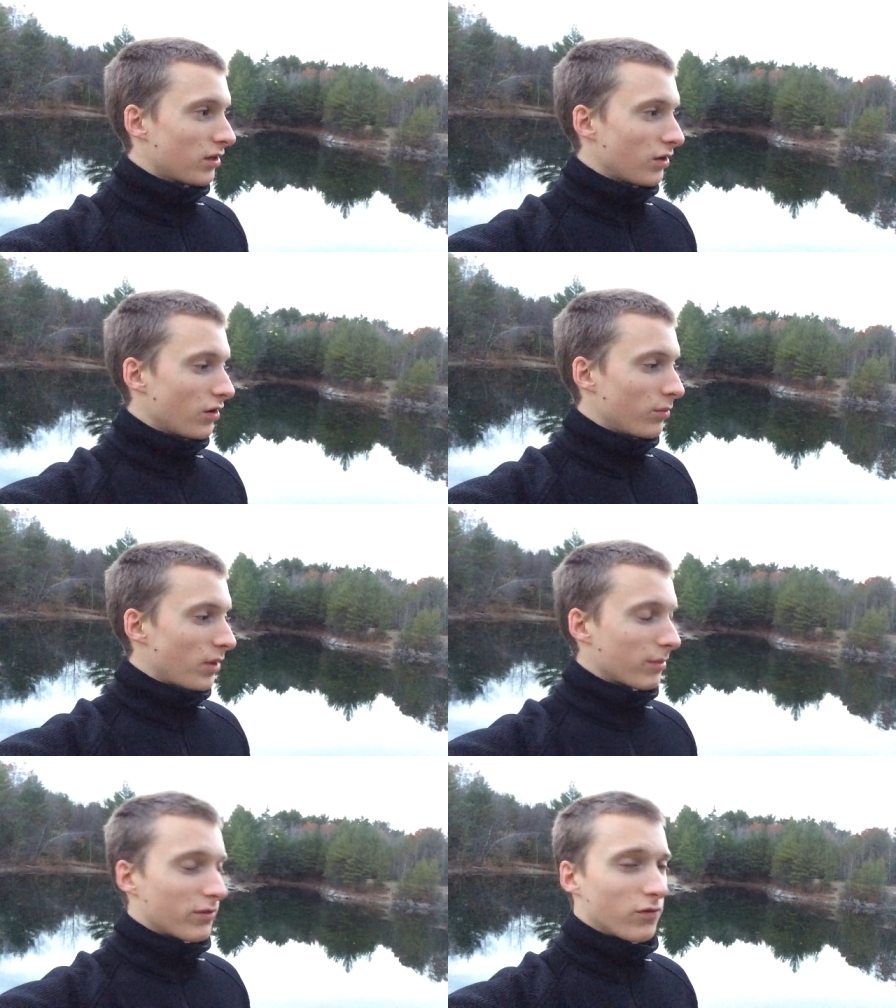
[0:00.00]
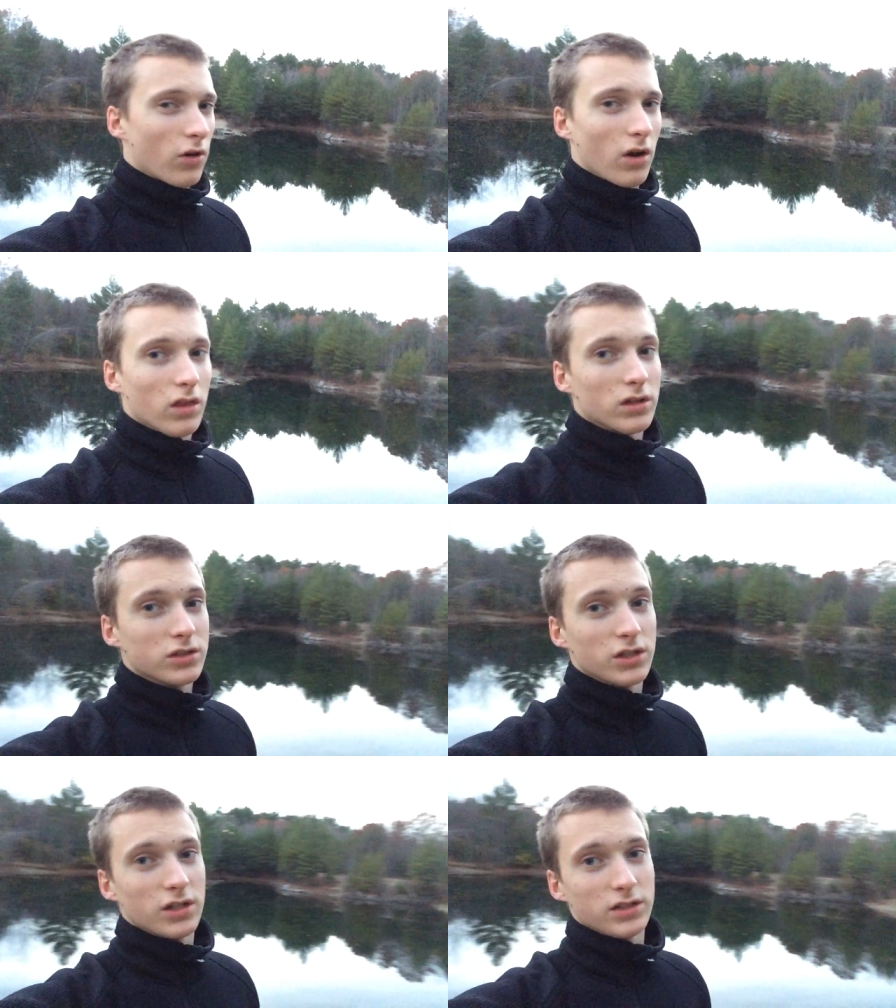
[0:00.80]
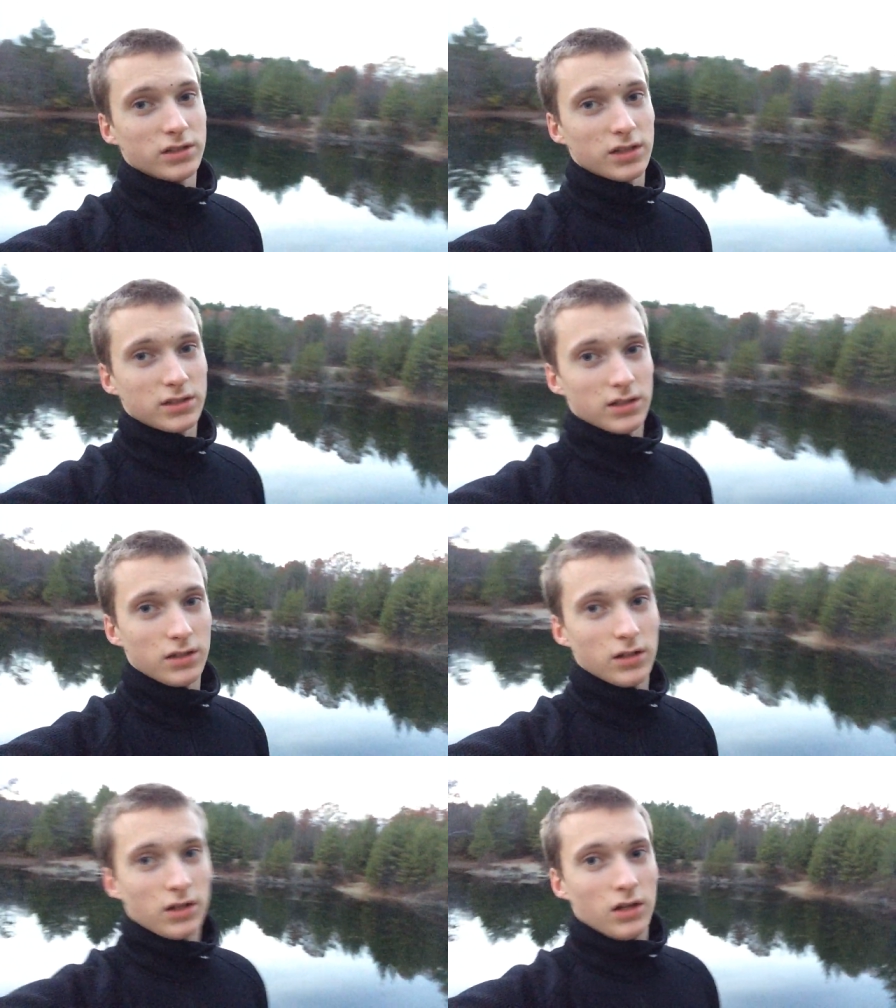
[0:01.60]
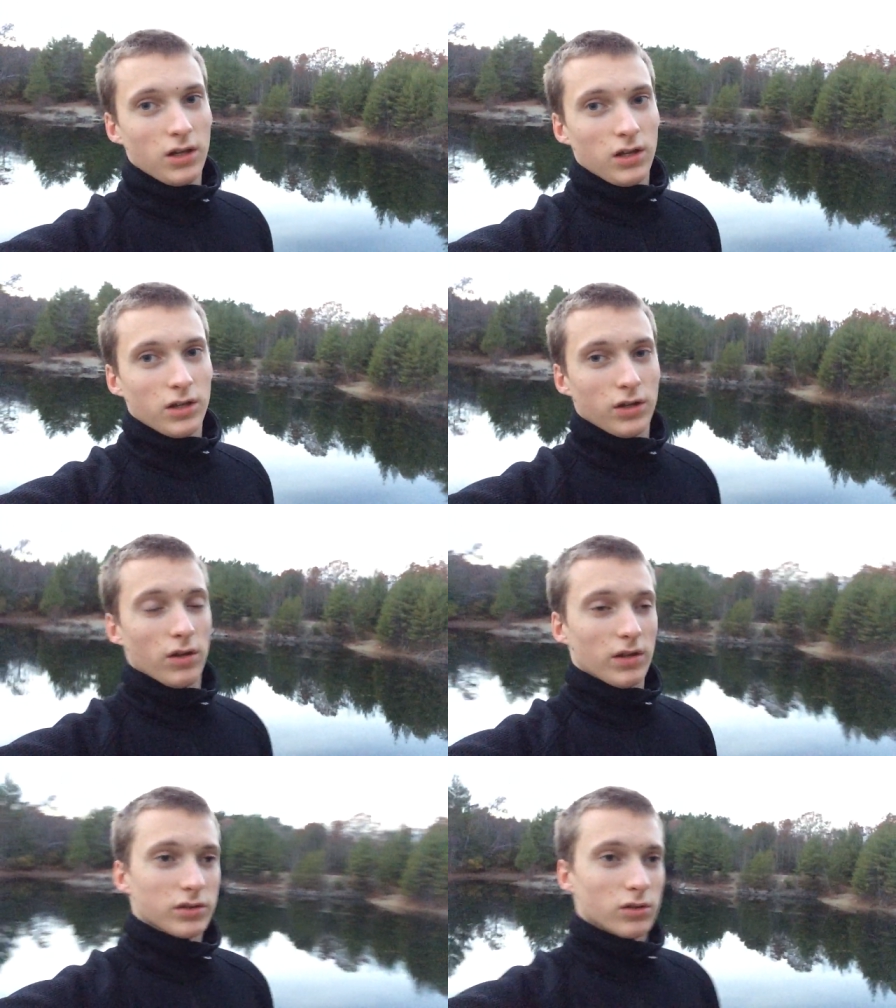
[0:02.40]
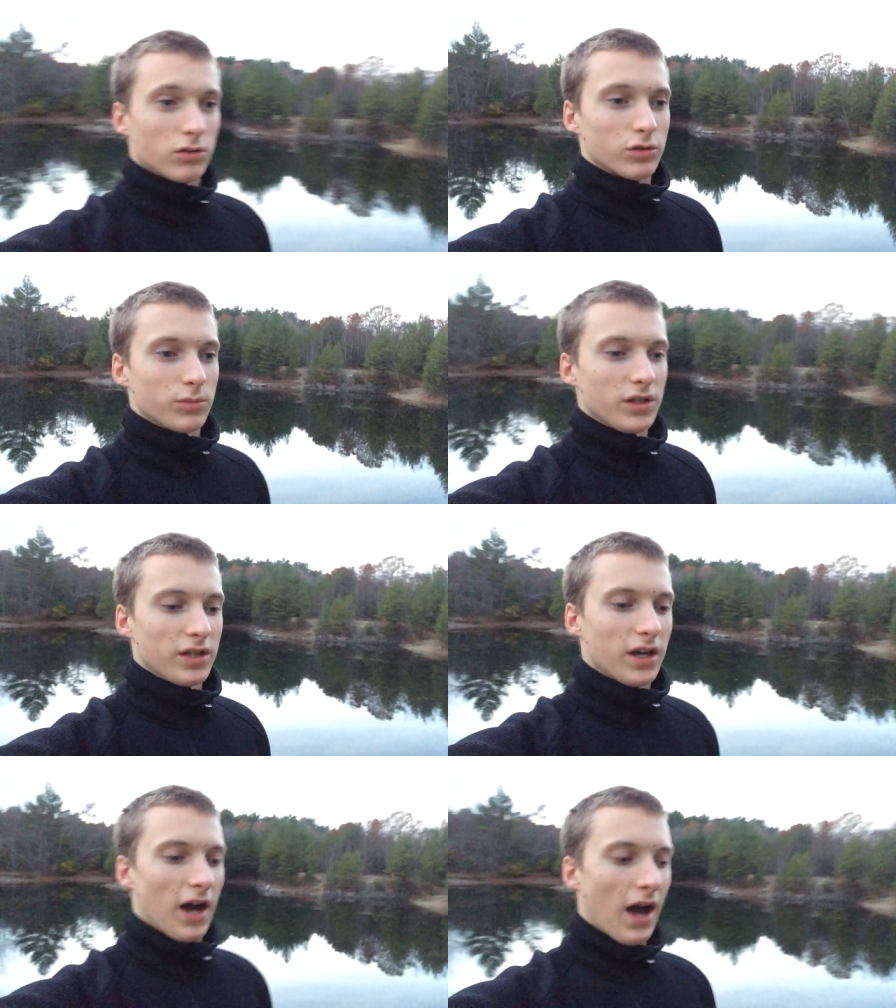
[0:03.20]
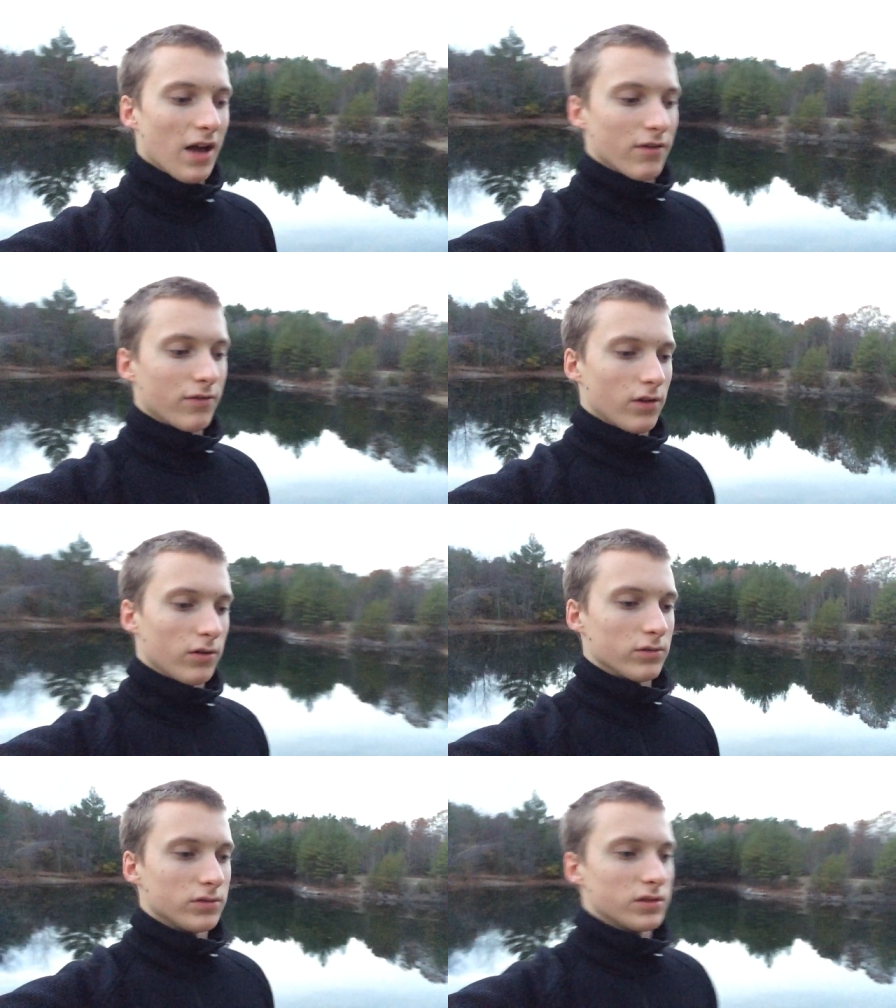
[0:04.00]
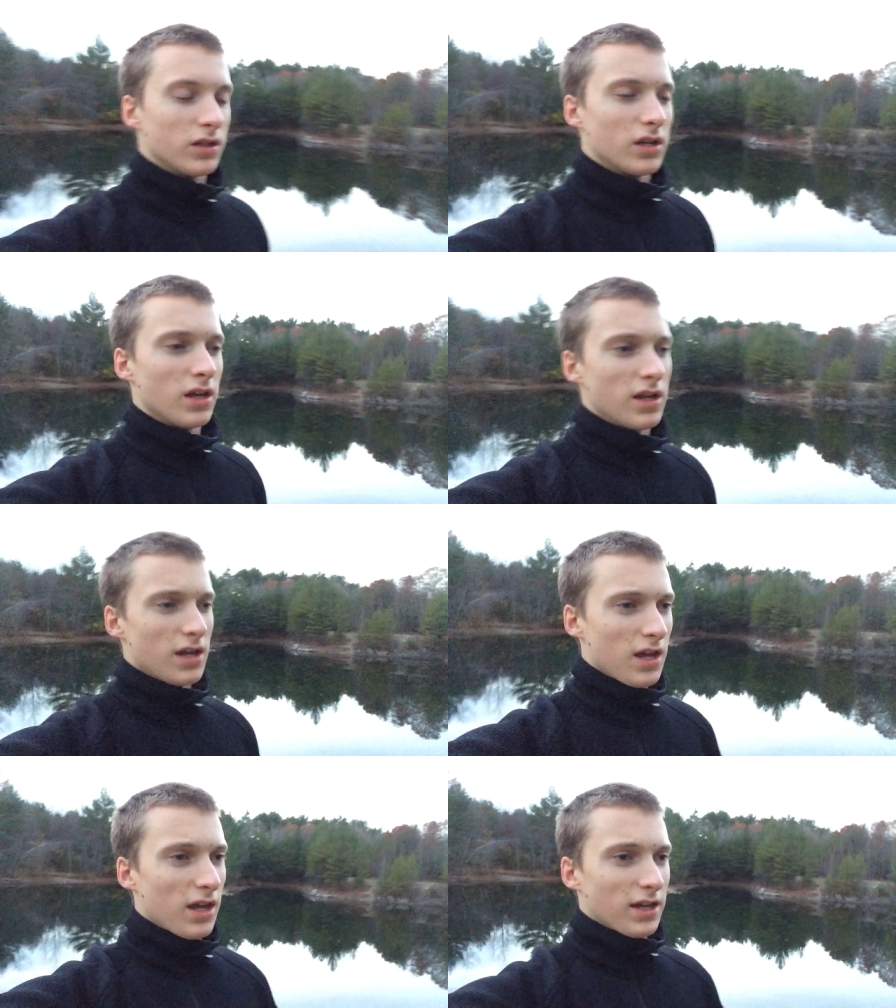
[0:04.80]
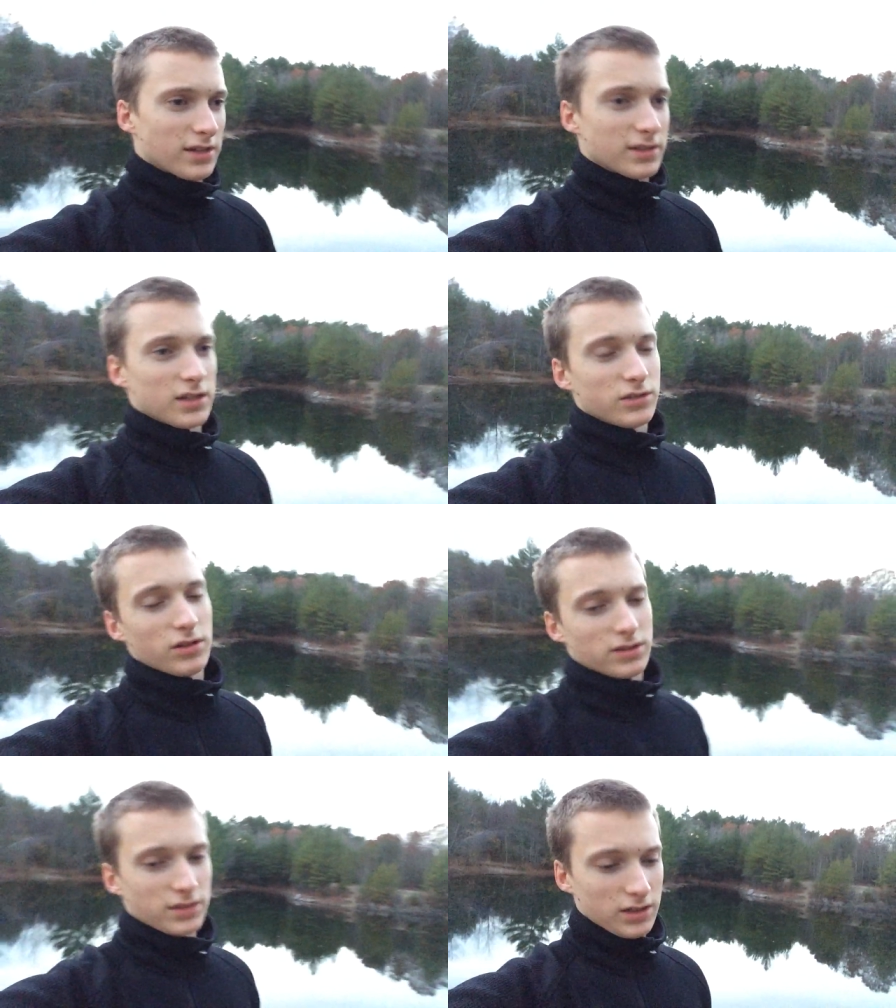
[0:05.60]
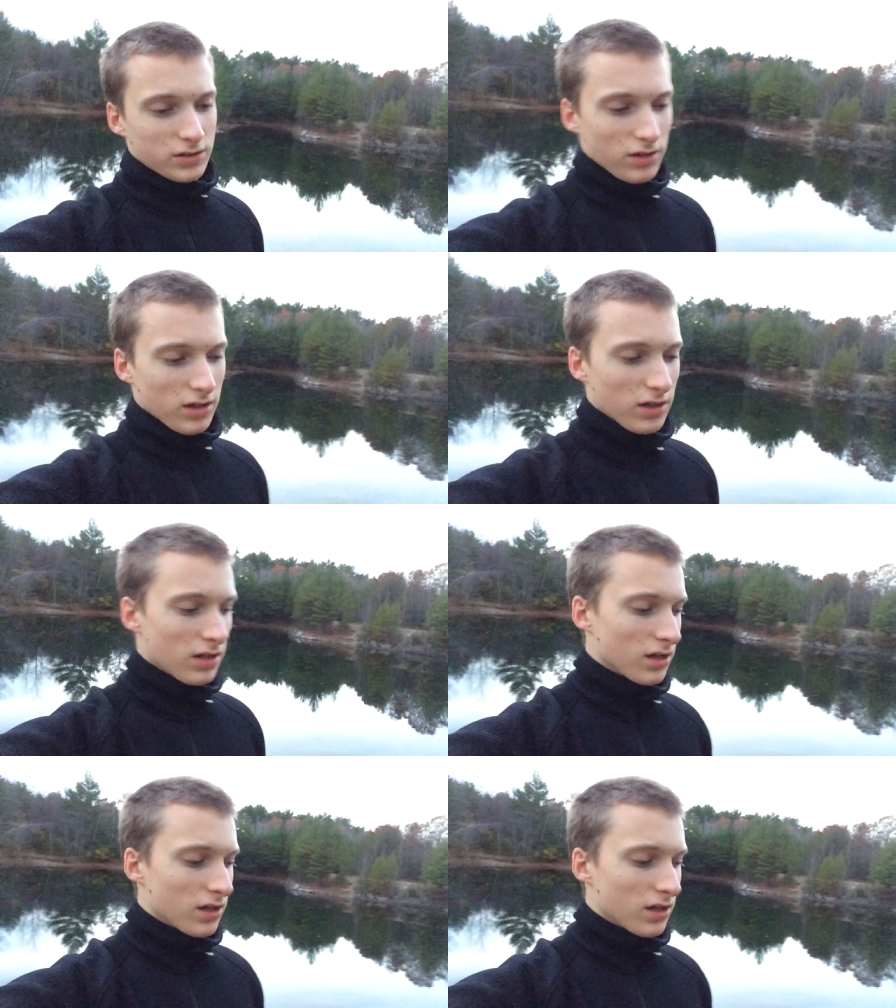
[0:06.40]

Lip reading: You know, back before all this shit existed, you know, like social media, iPhones, etc., etc.,